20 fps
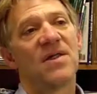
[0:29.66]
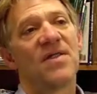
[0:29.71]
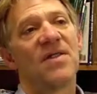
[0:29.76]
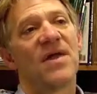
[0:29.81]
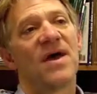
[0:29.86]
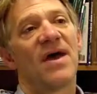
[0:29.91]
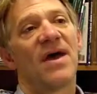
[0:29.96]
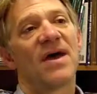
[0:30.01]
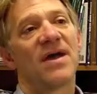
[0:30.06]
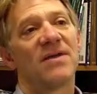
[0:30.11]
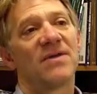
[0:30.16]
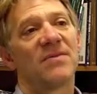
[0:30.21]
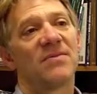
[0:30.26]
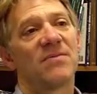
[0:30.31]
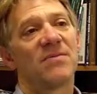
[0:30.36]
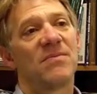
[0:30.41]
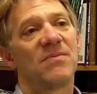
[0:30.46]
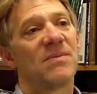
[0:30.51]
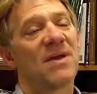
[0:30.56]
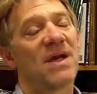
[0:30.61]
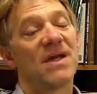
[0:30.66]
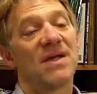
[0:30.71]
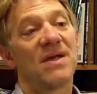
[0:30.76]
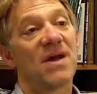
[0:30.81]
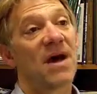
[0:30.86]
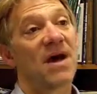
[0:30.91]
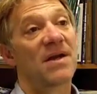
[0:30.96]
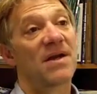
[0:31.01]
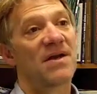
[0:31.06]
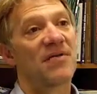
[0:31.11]
that may
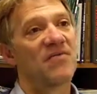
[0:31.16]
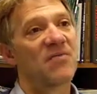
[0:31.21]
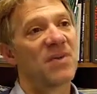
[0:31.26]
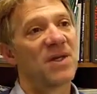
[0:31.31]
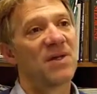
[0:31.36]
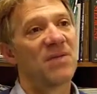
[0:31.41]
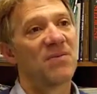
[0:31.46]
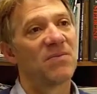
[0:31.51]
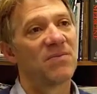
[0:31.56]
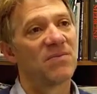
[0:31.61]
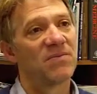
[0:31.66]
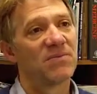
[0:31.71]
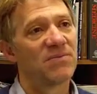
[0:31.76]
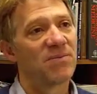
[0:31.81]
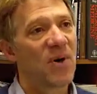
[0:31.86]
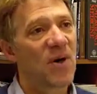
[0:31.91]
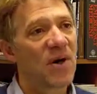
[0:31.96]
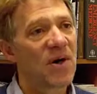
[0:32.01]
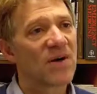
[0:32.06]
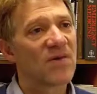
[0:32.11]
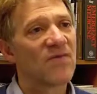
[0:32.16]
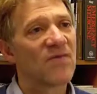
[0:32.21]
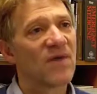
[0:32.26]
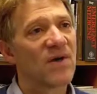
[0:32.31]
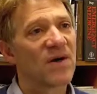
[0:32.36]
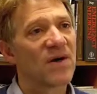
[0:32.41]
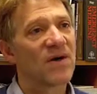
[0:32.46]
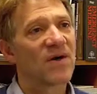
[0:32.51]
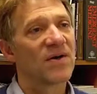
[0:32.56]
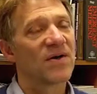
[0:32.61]
not have been part of
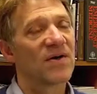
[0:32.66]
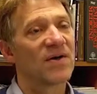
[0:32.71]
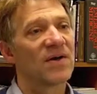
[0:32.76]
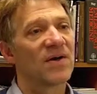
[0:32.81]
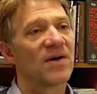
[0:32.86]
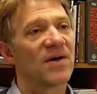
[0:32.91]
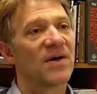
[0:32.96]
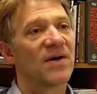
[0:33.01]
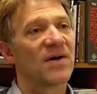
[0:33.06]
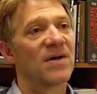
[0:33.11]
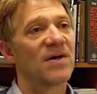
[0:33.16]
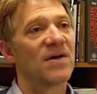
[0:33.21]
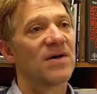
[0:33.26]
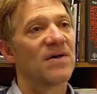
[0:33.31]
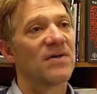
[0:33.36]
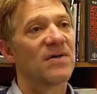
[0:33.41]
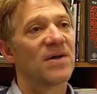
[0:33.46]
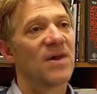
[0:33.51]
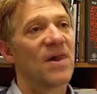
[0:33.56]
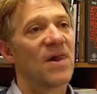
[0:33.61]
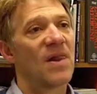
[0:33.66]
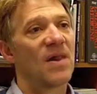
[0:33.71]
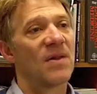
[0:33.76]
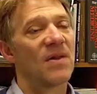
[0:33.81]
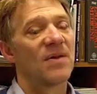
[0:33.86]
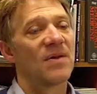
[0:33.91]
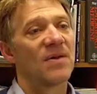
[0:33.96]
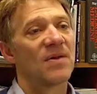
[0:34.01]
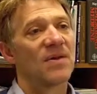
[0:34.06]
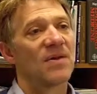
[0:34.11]
their uh,
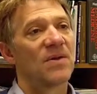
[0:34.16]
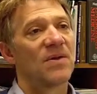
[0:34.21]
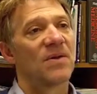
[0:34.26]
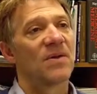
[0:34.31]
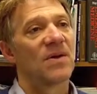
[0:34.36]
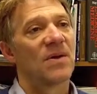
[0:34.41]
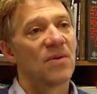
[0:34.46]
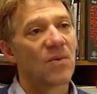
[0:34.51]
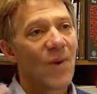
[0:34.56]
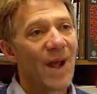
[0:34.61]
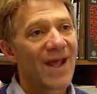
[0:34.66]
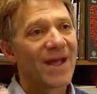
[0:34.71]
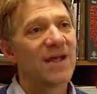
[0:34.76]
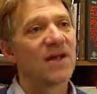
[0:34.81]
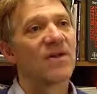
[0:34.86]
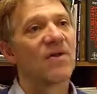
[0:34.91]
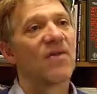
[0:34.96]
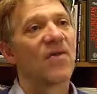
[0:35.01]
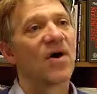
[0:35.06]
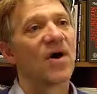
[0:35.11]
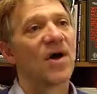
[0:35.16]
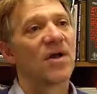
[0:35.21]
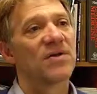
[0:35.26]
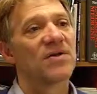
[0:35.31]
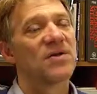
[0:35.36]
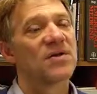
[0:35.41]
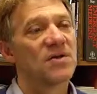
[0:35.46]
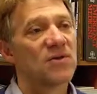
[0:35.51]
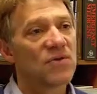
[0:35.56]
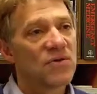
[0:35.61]
uh, waking
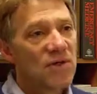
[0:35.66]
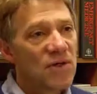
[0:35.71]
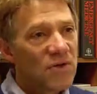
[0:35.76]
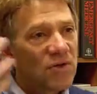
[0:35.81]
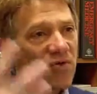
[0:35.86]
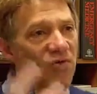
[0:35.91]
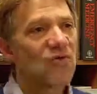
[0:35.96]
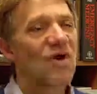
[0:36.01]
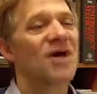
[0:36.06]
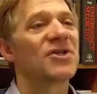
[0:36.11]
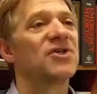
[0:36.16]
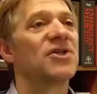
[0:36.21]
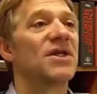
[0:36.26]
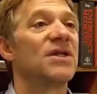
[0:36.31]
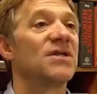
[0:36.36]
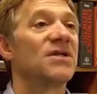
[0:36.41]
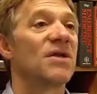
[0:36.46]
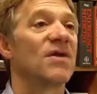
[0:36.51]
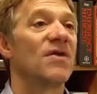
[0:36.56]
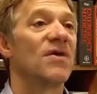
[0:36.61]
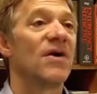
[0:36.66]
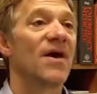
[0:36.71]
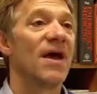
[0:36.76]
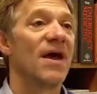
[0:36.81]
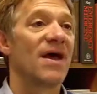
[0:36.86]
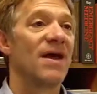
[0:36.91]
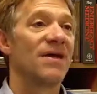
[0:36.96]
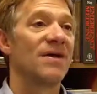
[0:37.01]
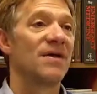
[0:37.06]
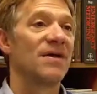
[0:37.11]
thoughts rush into their
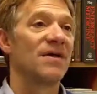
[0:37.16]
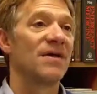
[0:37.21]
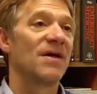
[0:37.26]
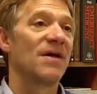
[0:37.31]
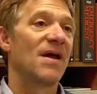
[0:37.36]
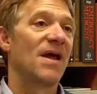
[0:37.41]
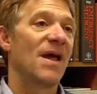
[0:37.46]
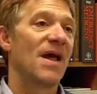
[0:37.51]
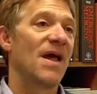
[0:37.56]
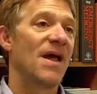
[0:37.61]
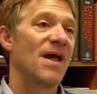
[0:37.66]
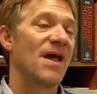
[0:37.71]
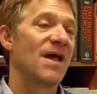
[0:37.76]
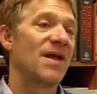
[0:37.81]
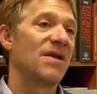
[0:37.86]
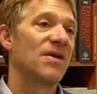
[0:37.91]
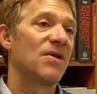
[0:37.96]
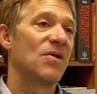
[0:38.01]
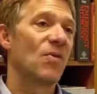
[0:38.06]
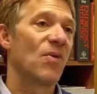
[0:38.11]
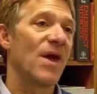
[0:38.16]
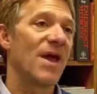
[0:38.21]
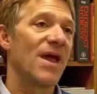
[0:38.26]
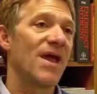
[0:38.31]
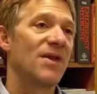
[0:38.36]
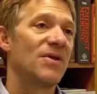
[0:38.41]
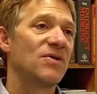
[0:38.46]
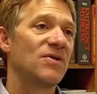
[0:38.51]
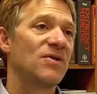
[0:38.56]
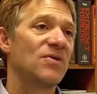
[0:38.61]
head. And a
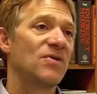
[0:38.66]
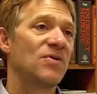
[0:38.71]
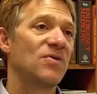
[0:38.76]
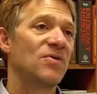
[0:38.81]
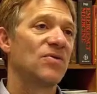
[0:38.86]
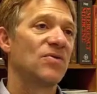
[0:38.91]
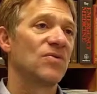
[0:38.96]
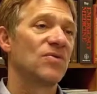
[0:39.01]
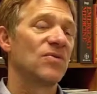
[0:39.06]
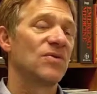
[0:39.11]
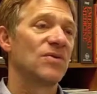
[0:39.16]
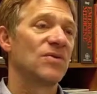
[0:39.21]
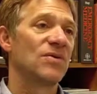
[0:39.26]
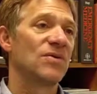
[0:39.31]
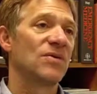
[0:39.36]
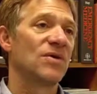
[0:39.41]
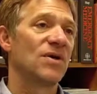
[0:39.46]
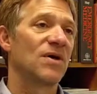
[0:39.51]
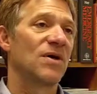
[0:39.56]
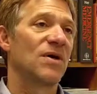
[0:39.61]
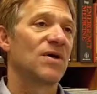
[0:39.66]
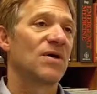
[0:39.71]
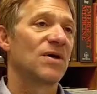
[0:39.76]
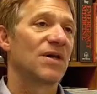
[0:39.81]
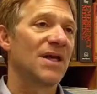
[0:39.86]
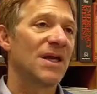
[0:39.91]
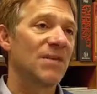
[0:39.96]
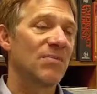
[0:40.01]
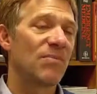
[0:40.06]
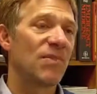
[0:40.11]
way to uh,
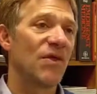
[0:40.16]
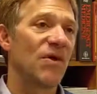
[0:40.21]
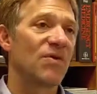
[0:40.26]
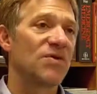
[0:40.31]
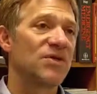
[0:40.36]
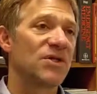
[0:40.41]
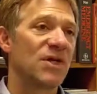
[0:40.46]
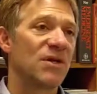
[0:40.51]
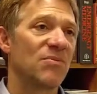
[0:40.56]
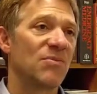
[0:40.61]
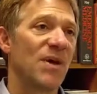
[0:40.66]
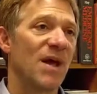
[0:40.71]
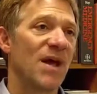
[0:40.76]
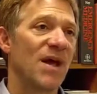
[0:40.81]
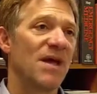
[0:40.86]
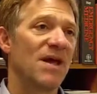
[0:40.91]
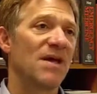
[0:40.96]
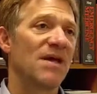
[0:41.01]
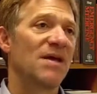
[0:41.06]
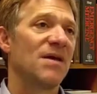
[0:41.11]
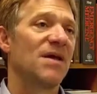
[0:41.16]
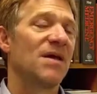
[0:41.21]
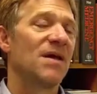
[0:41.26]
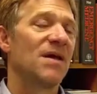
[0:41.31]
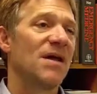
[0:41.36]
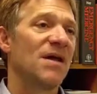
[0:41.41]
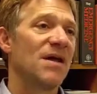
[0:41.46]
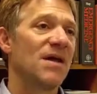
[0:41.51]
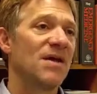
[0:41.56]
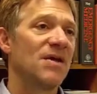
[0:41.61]
keep those at bay
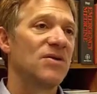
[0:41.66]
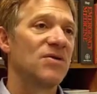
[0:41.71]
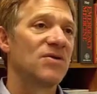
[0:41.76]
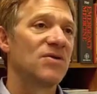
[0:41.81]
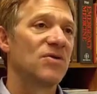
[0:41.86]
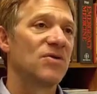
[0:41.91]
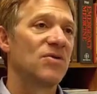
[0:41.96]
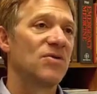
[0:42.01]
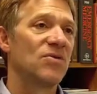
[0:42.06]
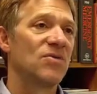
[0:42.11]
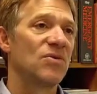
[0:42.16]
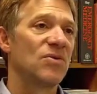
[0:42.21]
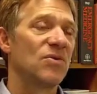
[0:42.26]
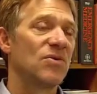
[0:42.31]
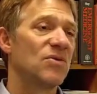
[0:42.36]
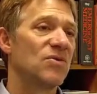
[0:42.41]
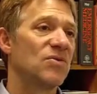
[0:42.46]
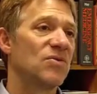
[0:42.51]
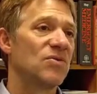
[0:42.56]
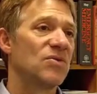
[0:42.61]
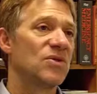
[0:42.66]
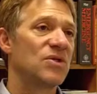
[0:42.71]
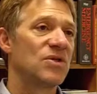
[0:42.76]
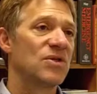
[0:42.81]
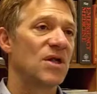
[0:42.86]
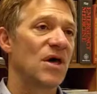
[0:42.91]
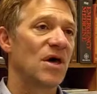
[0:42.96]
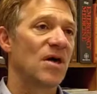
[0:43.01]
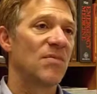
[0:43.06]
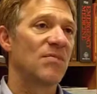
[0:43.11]
is to use
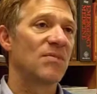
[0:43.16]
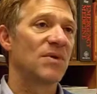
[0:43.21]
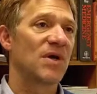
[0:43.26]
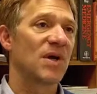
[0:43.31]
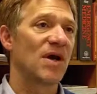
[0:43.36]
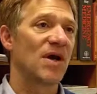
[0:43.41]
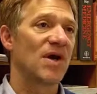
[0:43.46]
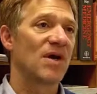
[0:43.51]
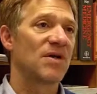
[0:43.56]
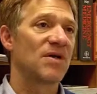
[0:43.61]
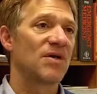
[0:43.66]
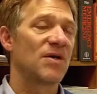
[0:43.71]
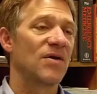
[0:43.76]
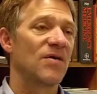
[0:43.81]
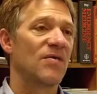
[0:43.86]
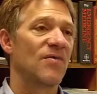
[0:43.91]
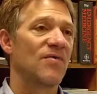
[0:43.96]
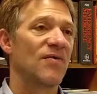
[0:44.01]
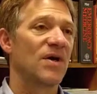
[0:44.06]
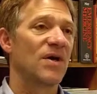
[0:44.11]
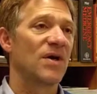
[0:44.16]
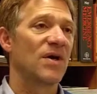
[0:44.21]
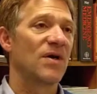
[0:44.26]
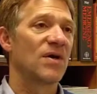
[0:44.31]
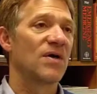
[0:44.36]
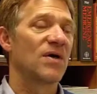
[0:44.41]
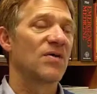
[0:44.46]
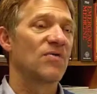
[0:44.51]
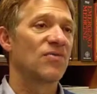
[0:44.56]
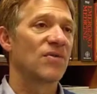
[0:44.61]
some kind of uh,
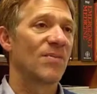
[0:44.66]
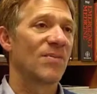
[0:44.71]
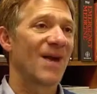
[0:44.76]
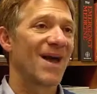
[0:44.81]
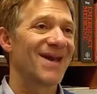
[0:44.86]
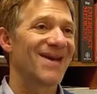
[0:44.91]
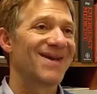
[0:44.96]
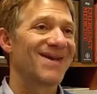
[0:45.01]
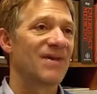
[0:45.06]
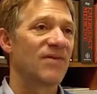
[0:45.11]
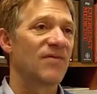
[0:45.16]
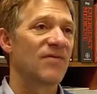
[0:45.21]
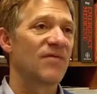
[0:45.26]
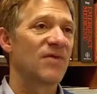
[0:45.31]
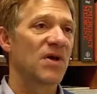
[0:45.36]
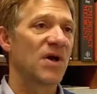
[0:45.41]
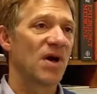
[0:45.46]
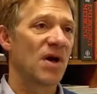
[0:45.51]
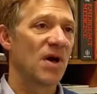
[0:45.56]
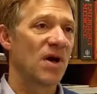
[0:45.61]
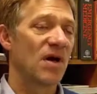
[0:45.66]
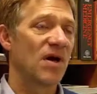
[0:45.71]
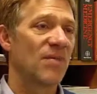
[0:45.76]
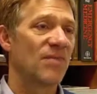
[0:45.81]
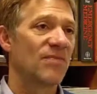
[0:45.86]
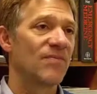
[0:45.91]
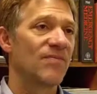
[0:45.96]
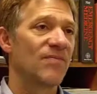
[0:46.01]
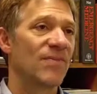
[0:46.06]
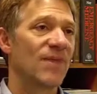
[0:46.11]
repetitive,
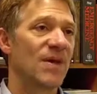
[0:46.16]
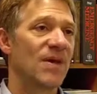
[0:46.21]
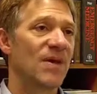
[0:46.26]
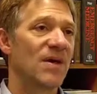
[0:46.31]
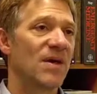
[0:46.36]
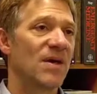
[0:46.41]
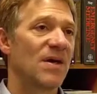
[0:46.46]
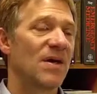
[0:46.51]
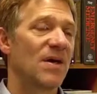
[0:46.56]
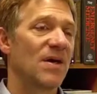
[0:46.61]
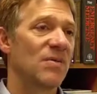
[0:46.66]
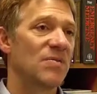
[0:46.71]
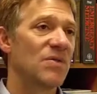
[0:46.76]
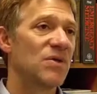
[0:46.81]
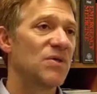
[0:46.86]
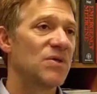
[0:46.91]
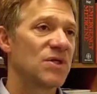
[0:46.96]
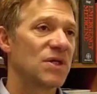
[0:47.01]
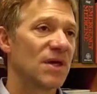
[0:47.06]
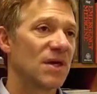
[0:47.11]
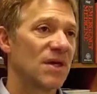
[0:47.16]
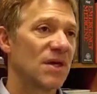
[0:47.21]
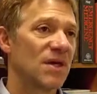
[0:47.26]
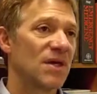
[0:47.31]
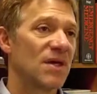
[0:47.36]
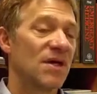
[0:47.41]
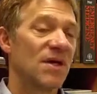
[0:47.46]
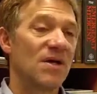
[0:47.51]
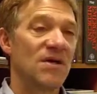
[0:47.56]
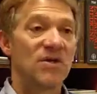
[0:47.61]
calm uh, music.
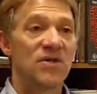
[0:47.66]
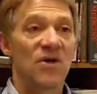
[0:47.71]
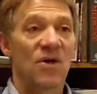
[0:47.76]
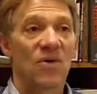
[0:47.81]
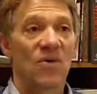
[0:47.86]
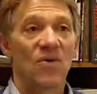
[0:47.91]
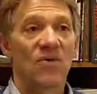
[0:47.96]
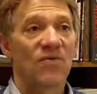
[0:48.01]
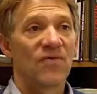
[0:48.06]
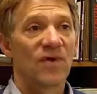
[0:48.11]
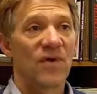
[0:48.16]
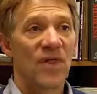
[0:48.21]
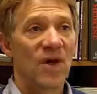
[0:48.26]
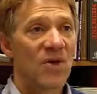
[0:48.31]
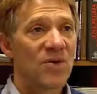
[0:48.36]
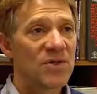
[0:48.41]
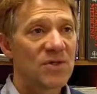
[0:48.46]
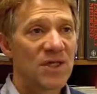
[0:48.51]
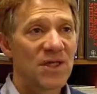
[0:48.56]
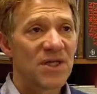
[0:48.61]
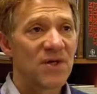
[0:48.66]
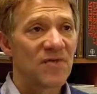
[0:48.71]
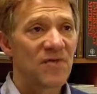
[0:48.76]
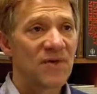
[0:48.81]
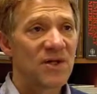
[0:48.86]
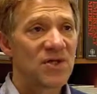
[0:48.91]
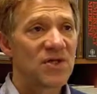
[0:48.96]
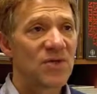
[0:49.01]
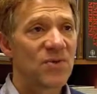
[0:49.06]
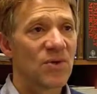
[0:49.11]
So for those
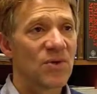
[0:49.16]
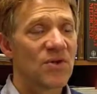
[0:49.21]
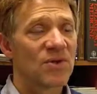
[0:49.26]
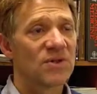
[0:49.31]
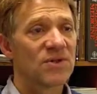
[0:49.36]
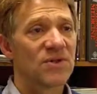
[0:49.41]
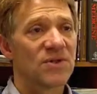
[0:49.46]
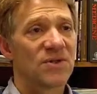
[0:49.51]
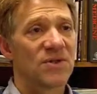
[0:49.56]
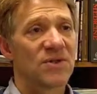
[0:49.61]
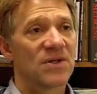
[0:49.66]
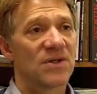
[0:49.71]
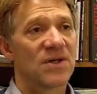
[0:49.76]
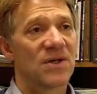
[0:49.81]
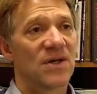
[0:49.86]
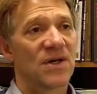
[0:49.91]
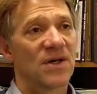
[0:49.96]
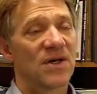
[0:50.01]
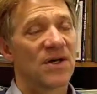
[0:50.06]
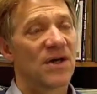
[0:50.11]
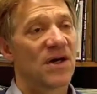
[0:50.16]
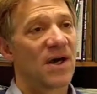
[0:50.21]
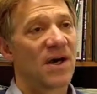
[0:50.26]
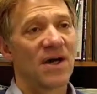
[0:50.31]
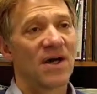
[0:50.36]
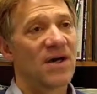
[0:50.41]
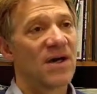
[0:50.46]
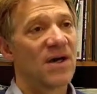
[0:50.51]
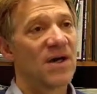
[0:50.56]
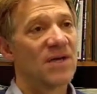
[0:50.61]
individuals, uh, I,
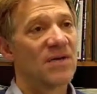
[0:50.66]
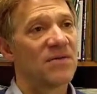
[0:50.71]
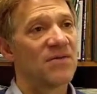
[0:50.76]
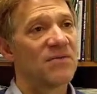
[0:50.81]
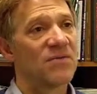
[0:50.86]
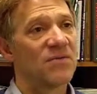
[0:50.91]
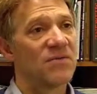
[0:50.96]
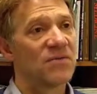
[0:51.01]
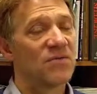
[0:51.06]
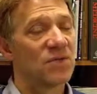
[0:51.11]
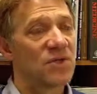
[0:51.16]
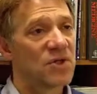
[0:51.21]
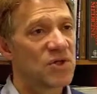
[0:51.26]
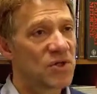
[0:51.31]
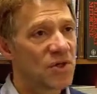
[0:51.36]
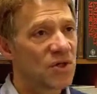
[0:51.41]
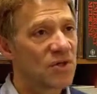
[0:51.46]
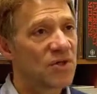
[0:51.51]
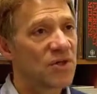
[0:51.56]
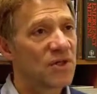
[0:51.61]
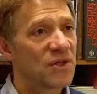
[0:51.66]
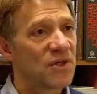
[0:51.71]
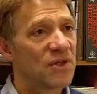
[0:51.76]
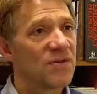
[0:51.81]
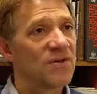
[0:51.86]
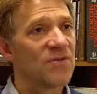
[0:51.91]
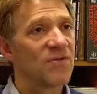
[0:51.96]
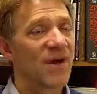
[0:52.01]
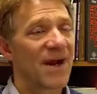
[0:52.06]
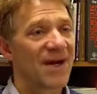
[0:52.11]
I would
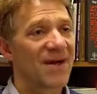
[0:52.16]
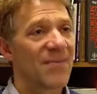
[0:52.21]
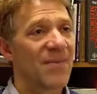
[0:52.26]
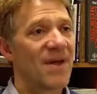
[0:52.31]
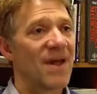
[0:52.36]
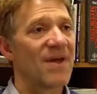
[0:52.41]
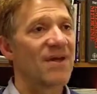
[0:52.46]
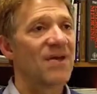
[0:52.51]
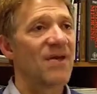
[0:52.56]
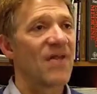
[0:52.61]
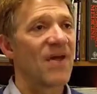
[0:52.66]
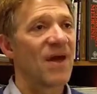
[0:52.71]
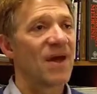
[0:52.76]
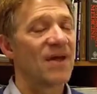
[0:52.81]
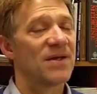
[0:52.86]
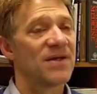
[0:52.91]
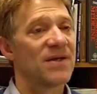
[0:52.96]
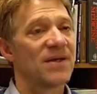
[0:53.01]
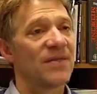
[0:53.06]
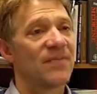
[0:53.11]
certainly recommend that.